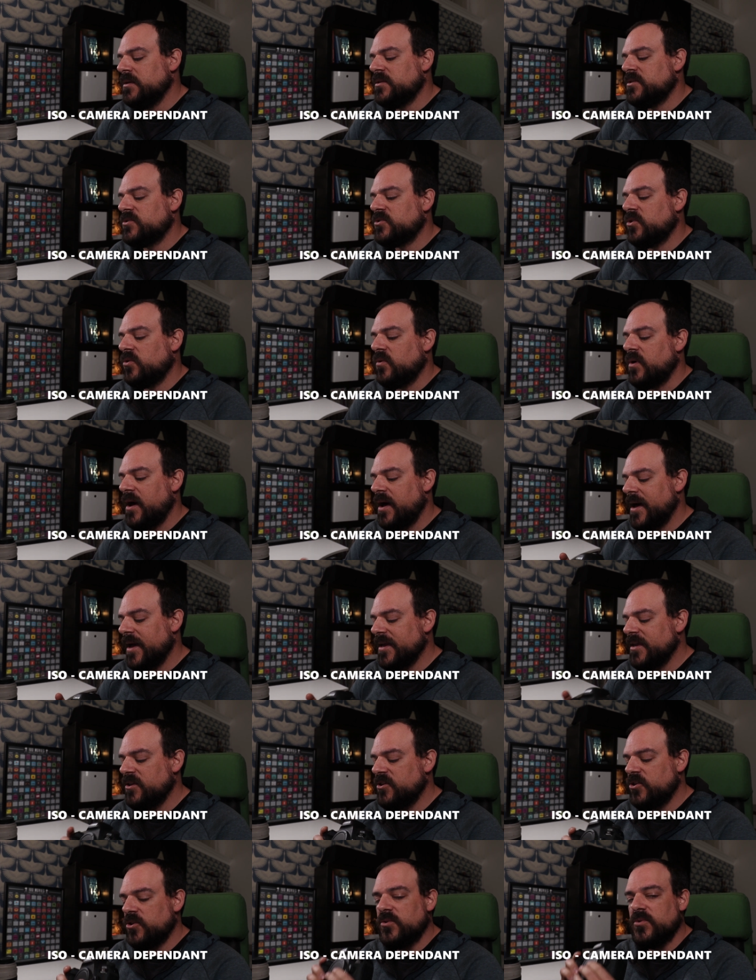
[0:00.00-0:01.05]
So I
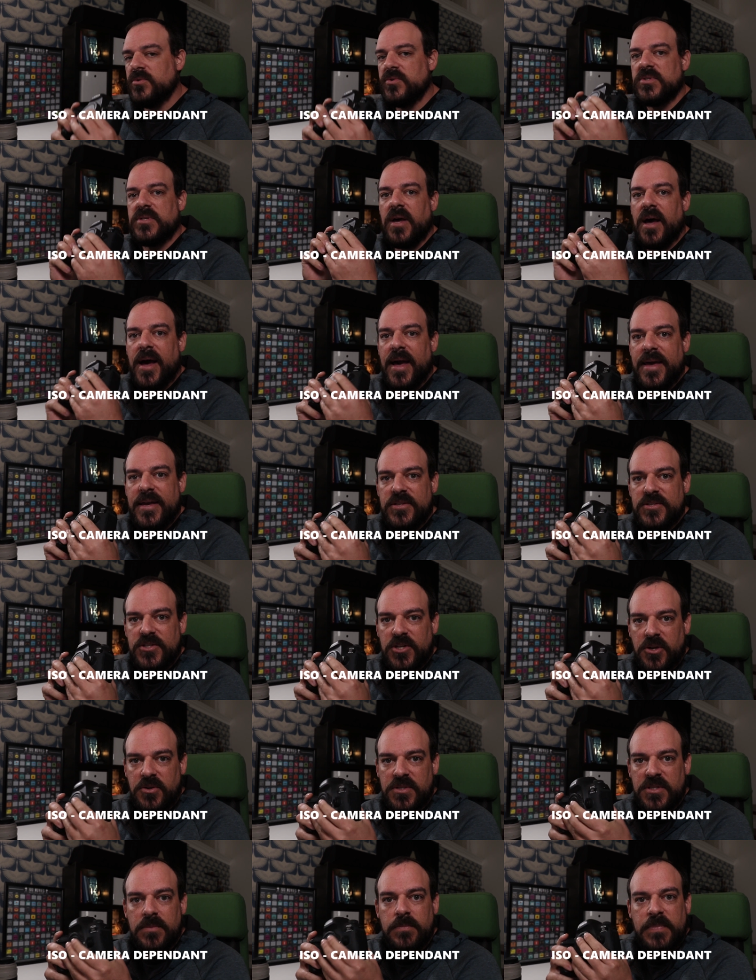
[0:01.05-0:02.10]
use
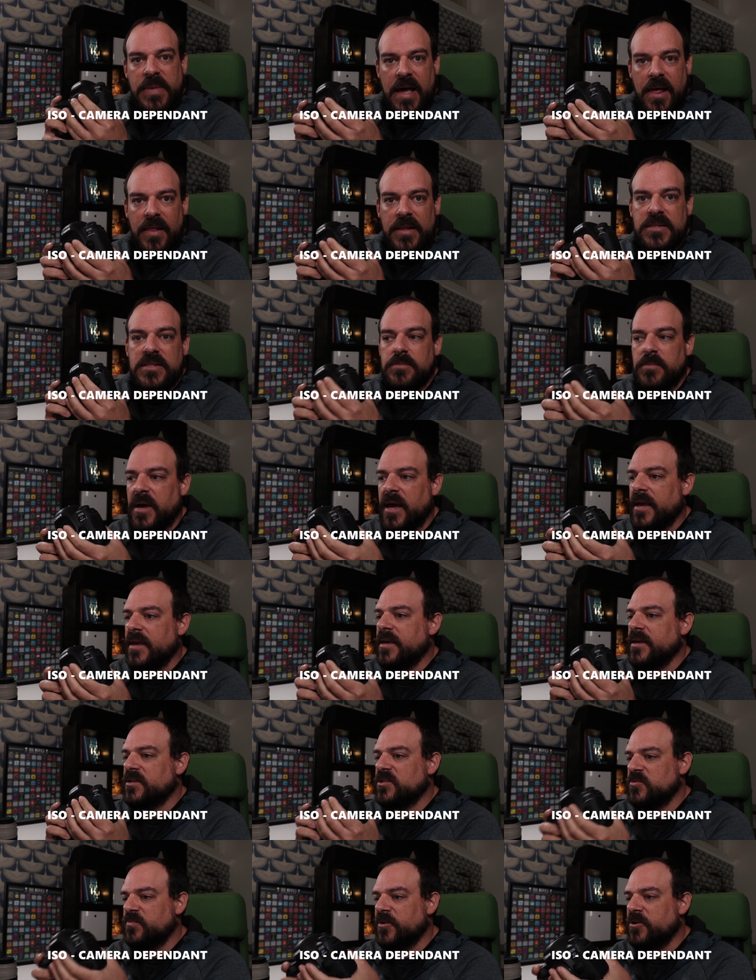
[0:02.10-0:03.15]
ISO to balance my
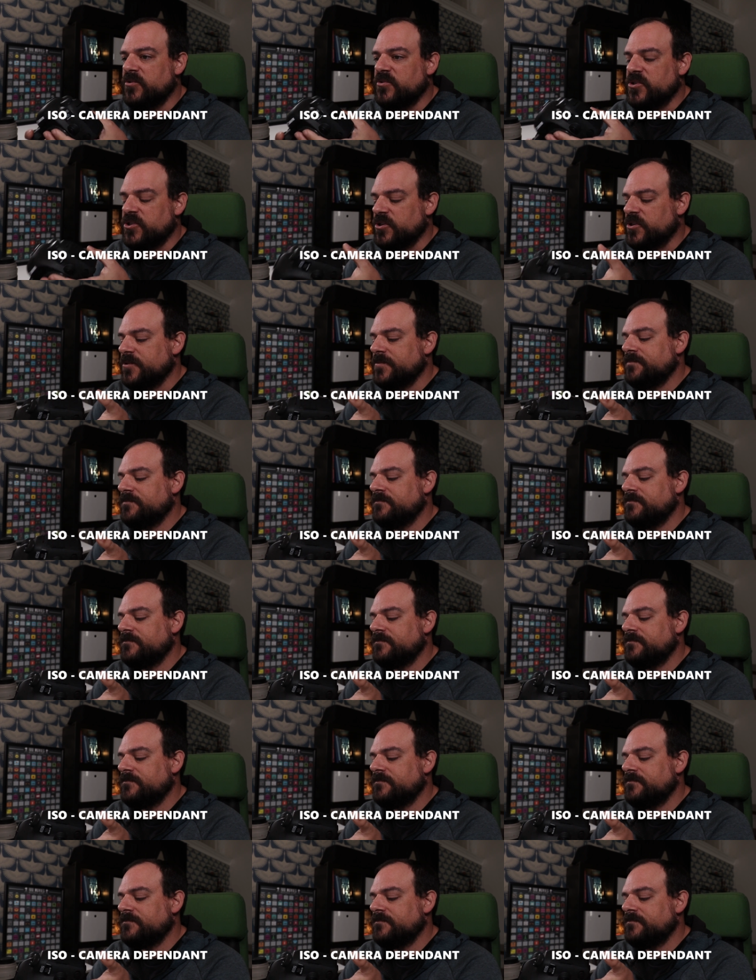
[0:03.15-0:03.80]
exposure.